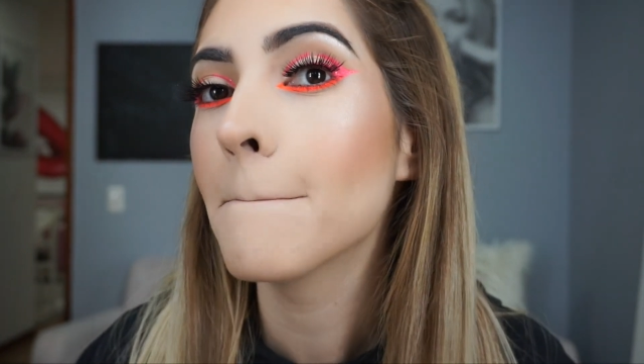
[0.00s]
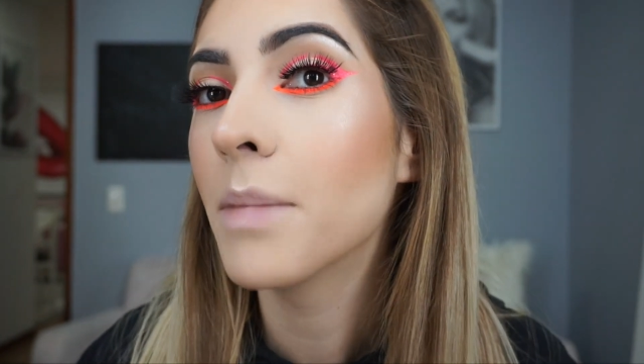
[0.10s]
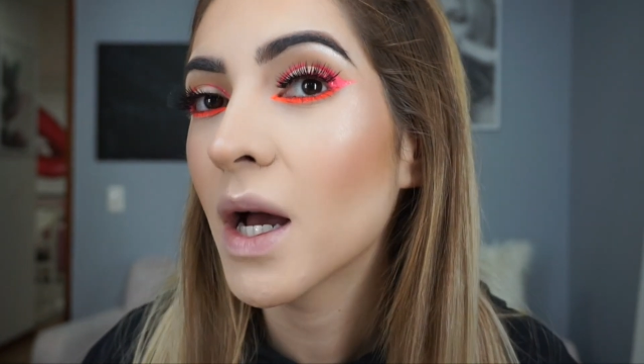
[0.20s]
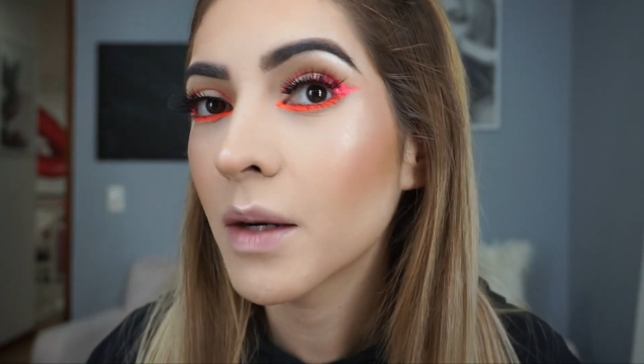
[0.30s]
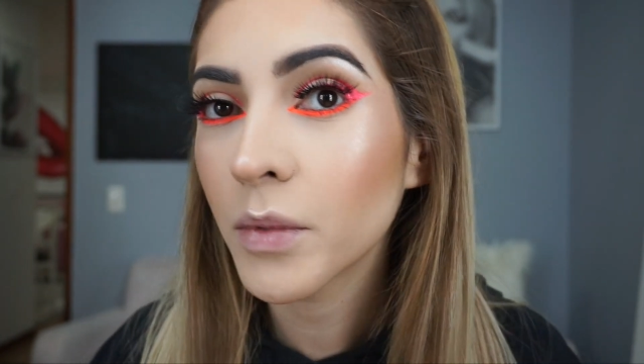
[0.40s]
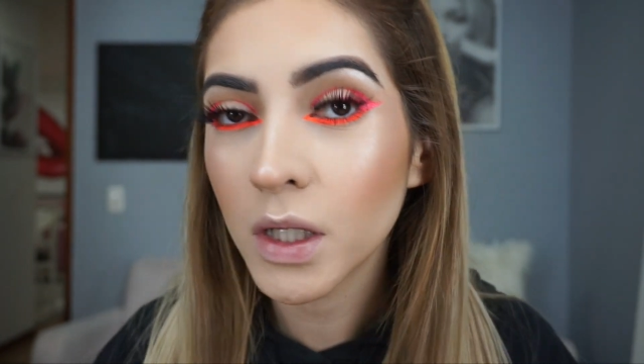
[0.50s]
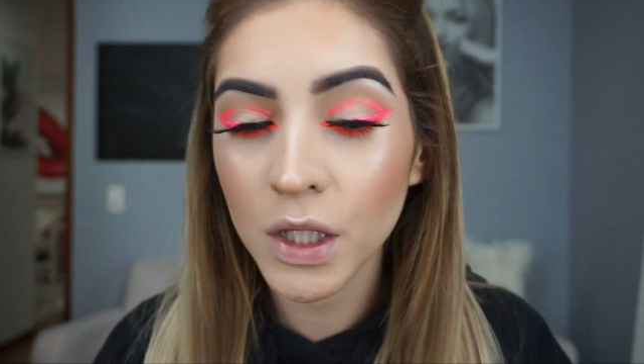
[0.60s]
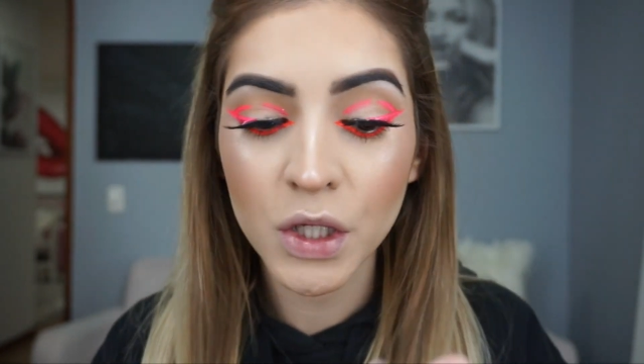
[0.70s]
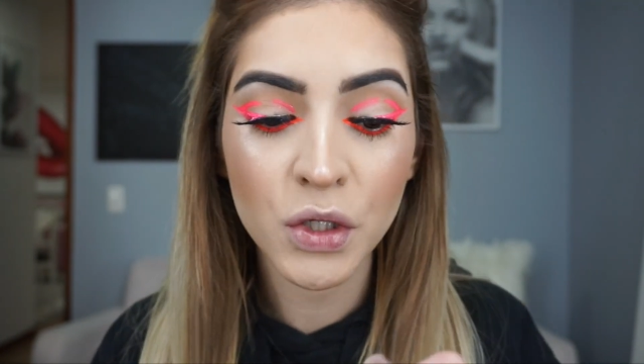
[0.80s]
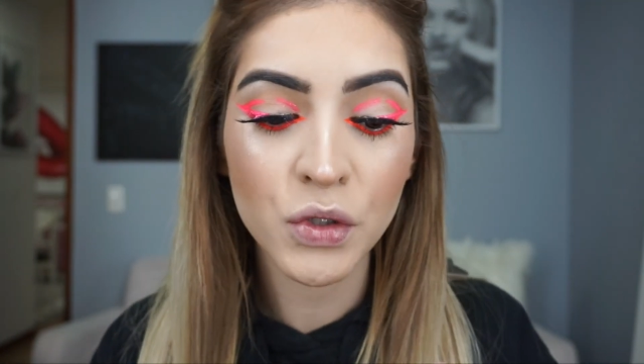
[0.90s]
but I'm gonna
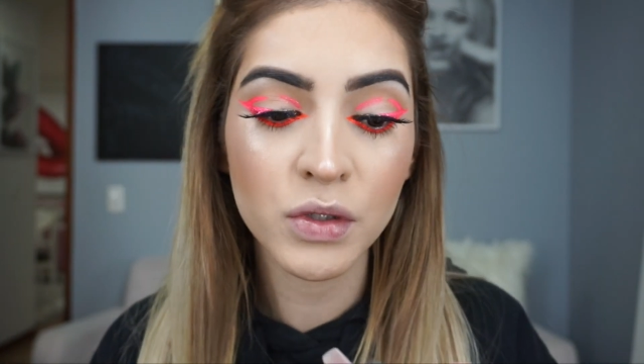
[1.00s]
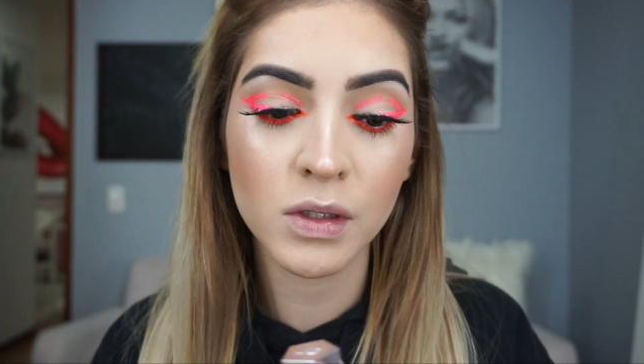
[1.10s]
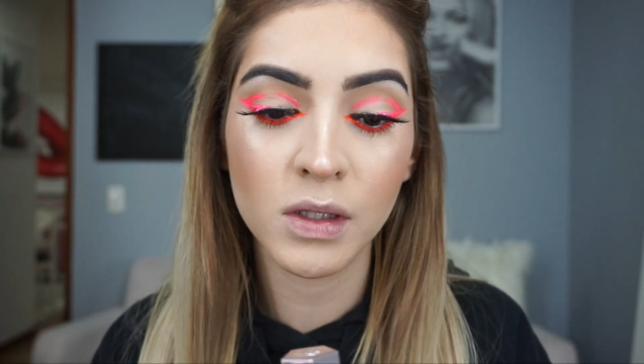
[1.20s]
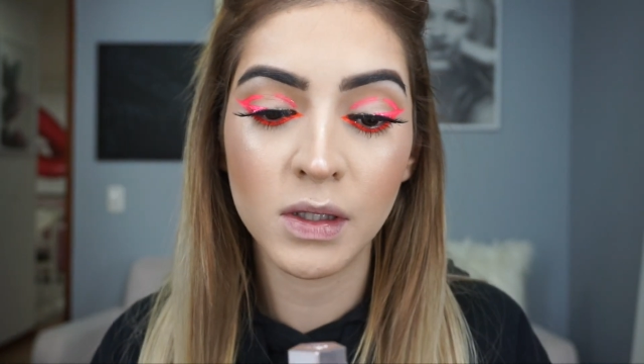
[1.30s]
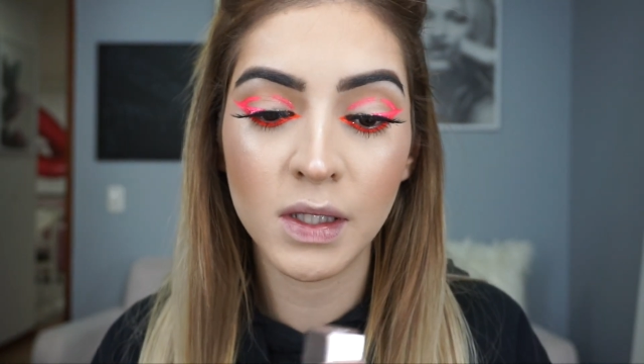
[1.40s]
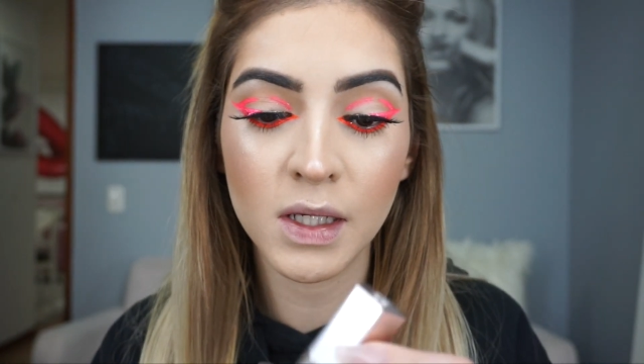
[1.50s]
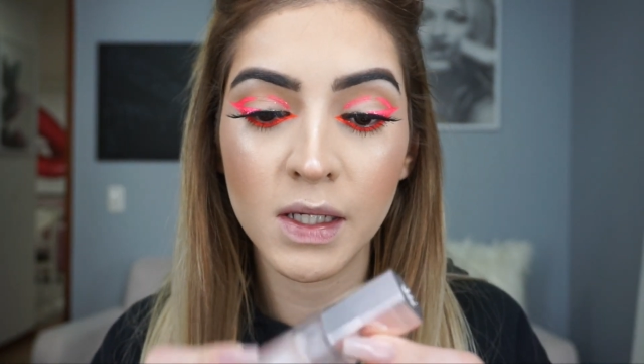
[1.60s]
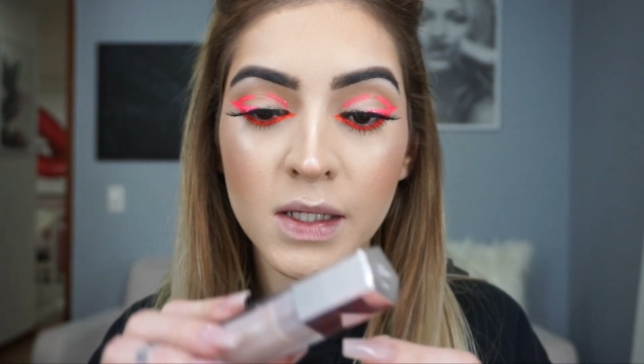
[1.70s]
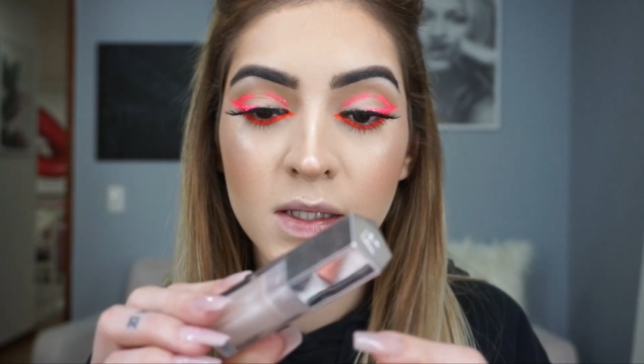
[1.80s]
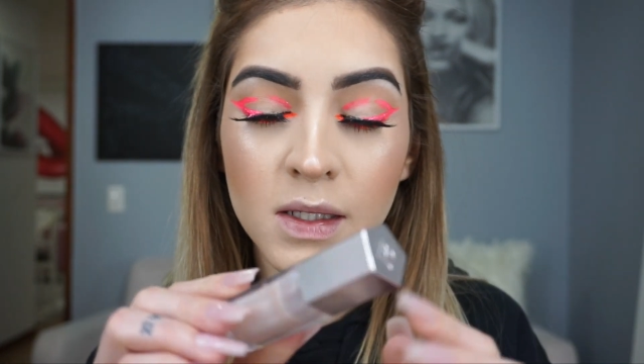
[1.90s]
use
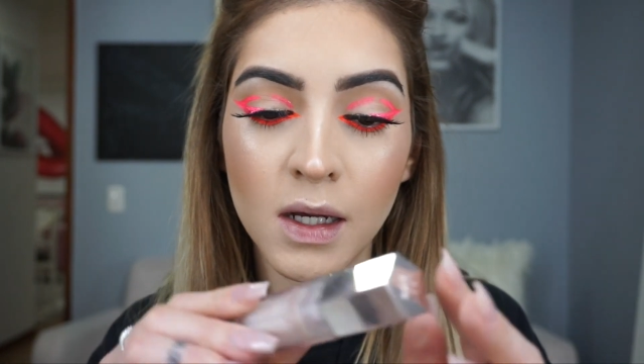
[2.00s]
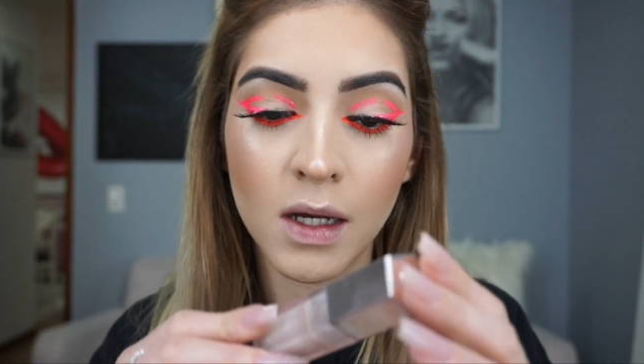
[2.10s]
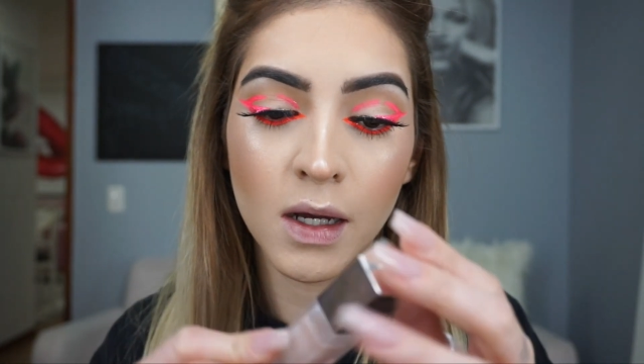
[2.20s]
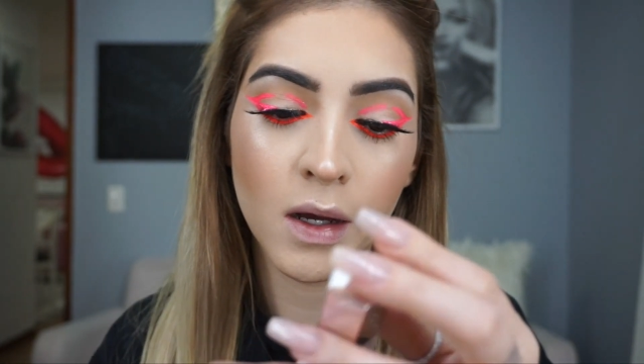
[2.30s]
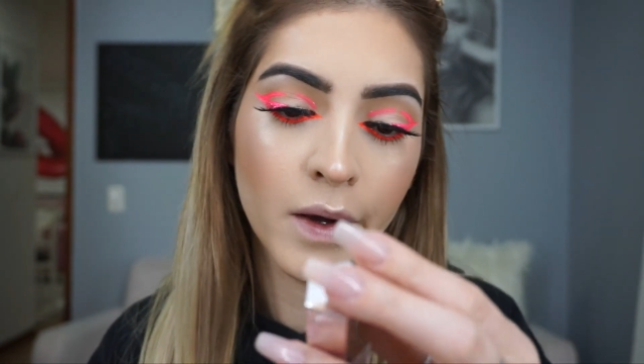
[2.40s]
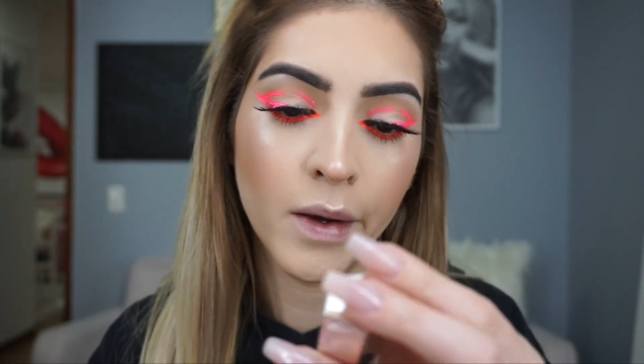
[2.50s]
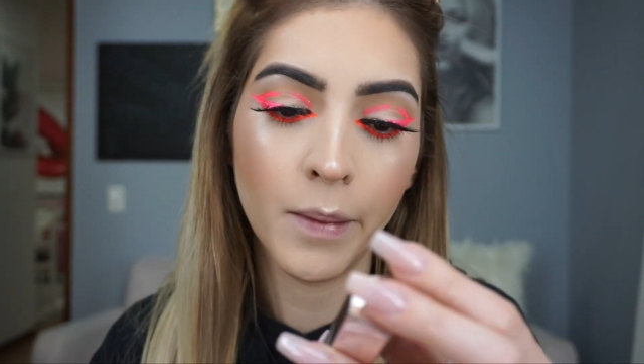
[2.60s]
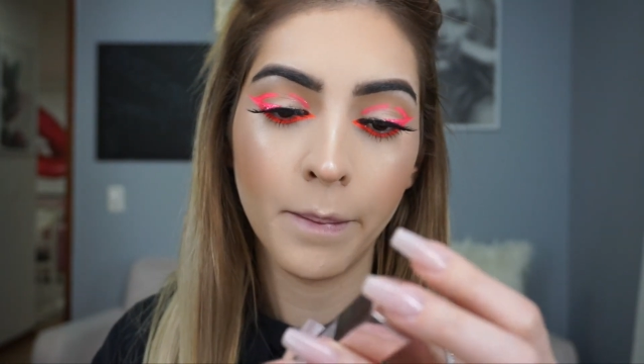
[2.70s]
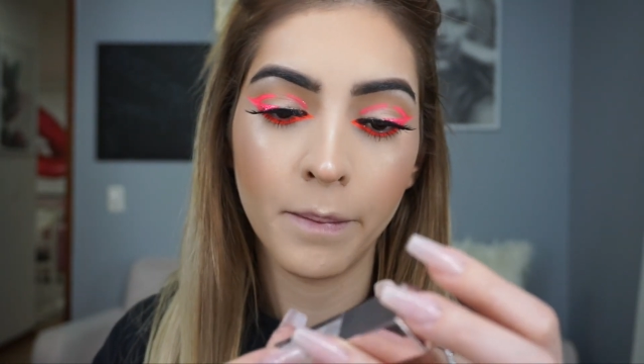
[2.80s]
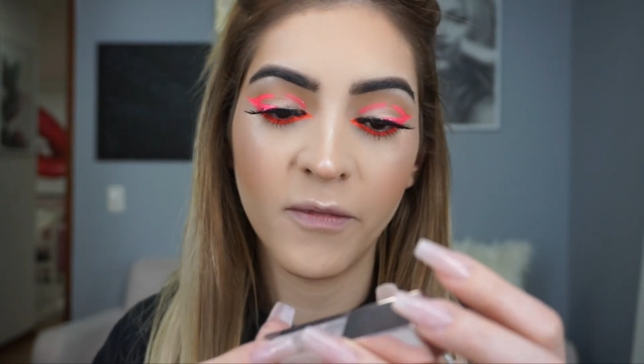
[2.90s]
this
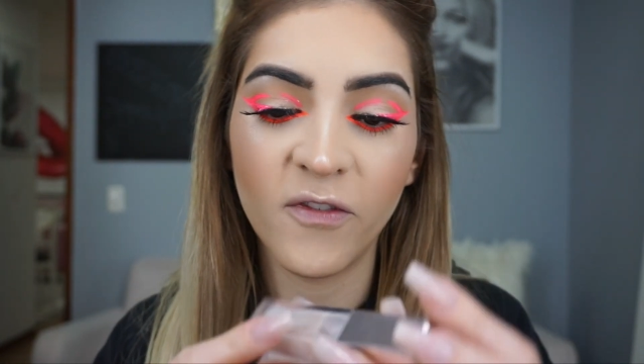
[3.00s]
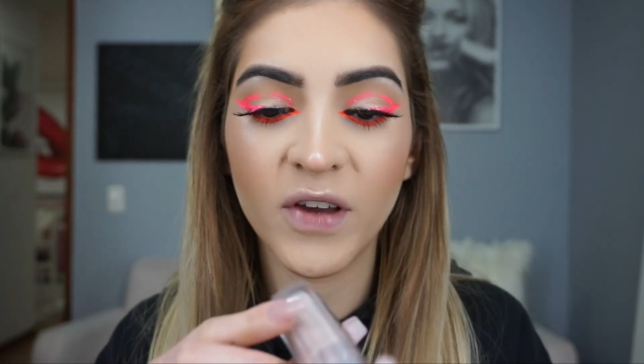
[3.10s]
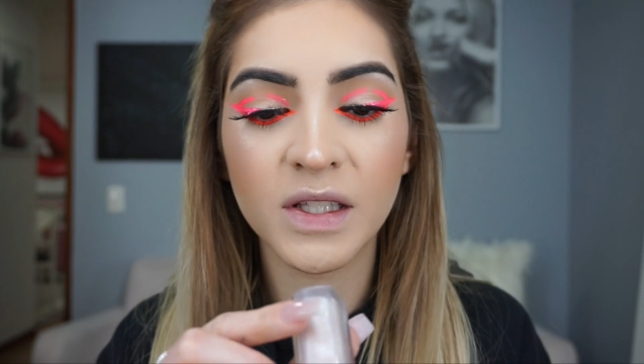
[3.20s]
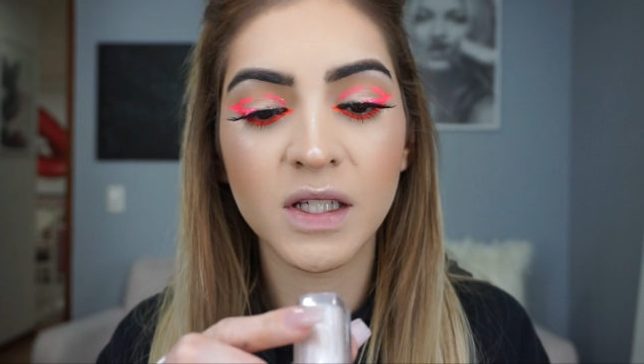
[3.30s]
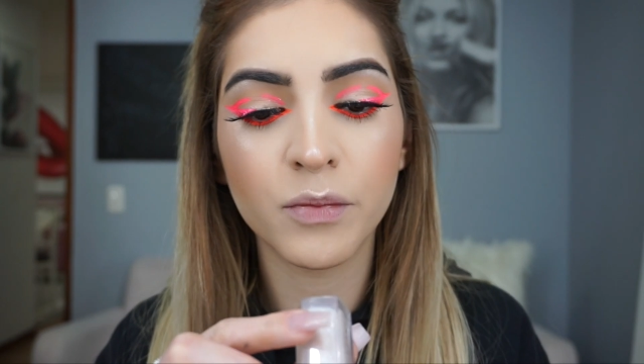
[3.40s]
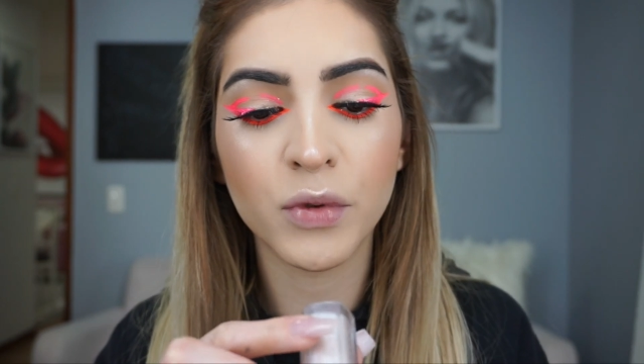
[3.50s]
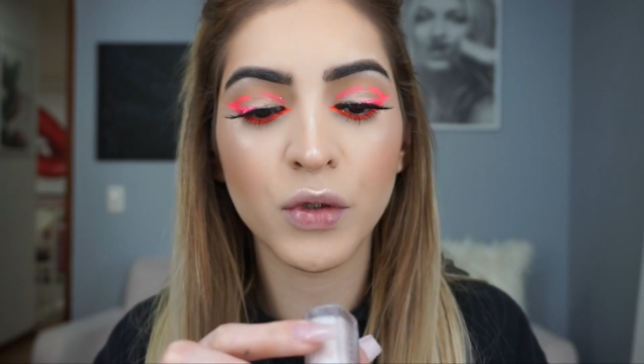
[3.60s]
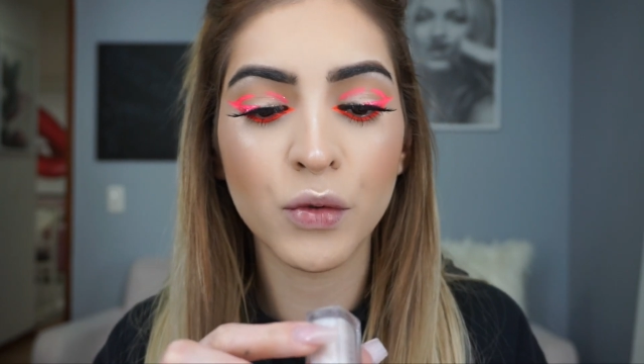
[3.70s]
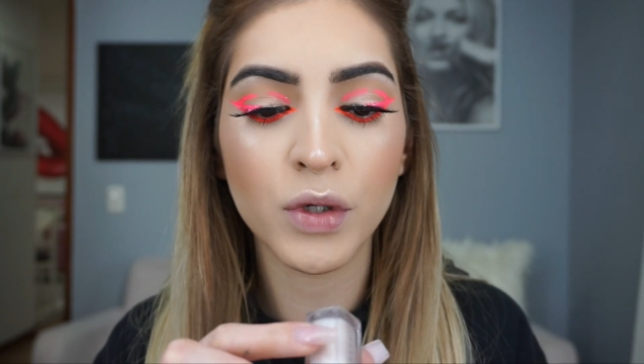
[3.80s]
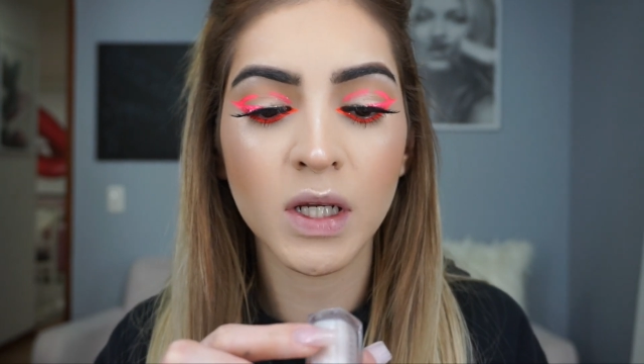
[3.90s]
Fenty
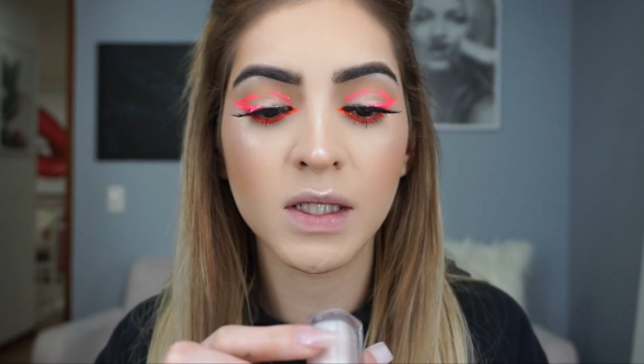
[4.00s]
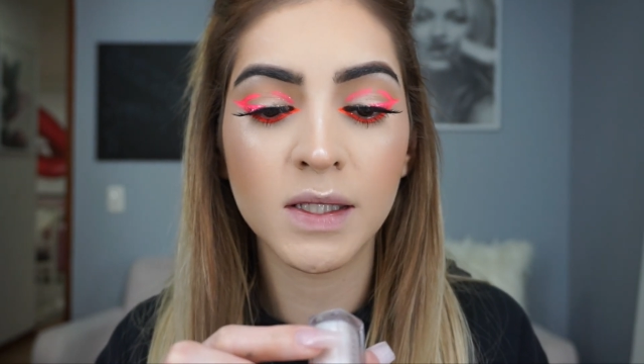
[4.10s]
Beauty